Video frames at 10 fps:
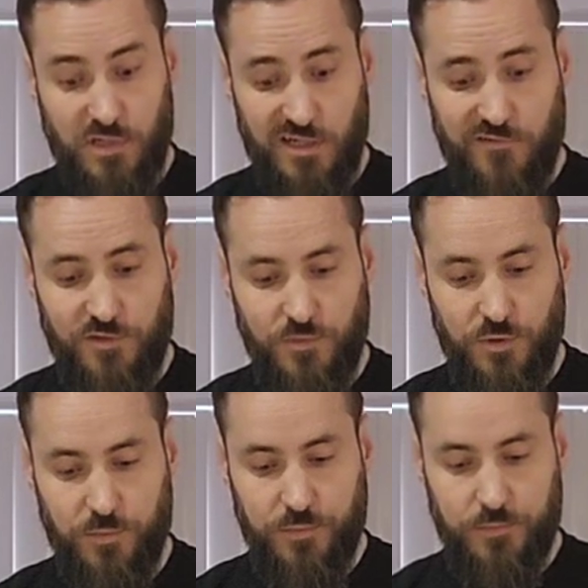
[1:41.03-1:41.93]
after you
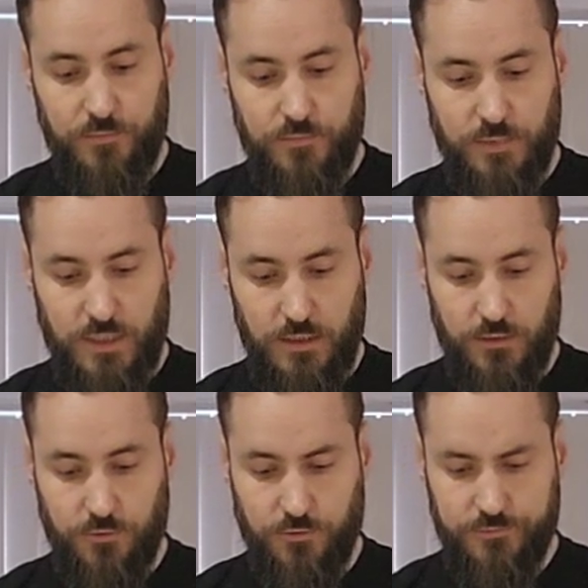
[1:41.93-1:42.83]
pop that
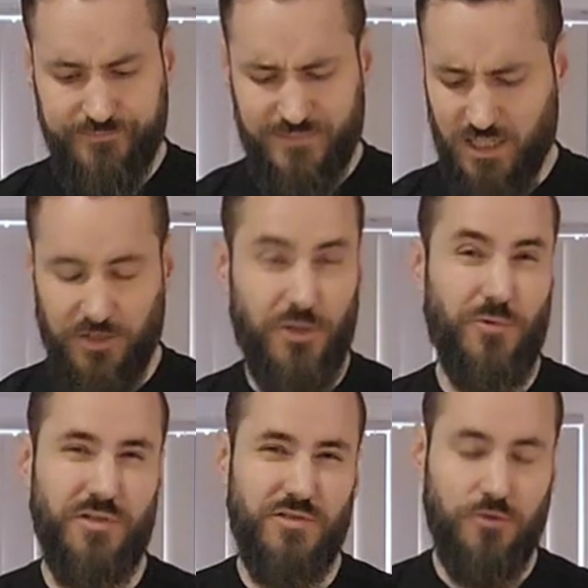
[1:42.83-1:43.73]
little, I don't
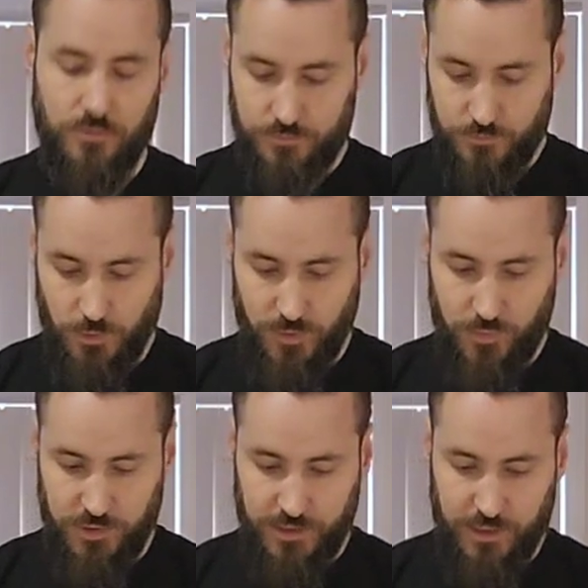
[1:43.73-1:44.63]
know what it's called, but
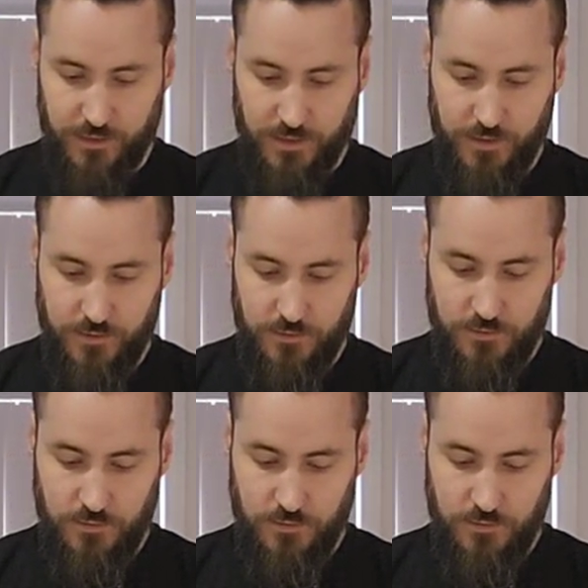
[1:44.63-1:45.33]
we're putting that in there.